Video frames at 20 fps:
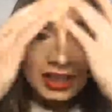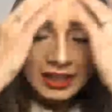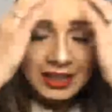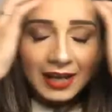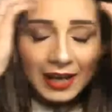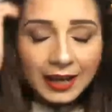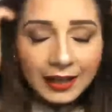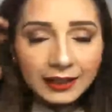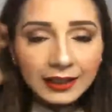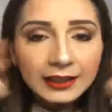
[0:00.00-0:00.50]

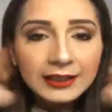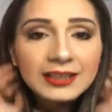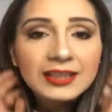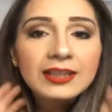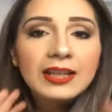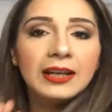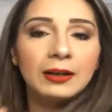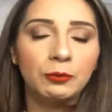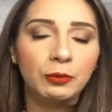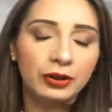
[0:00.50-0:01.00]
And
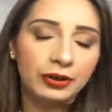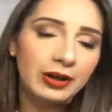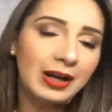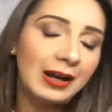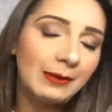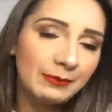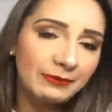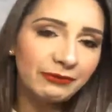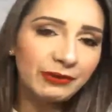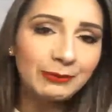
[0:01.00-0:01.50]

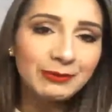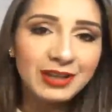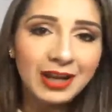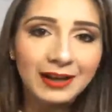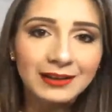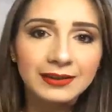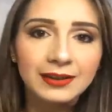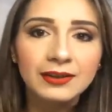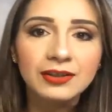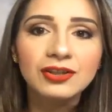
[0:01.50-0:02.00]
I'm from
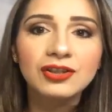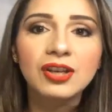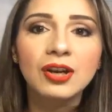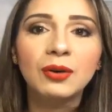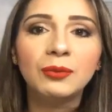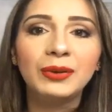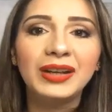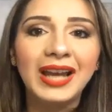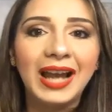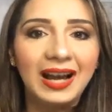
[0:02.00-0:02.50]
Texas, so
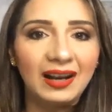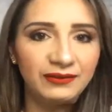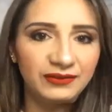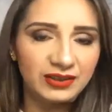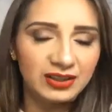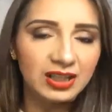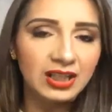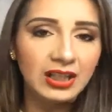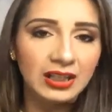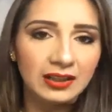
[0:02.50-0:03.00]
we have
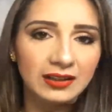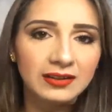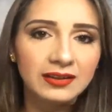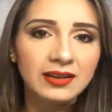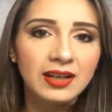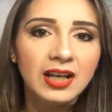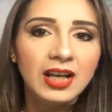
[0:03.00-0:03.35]
TEKS.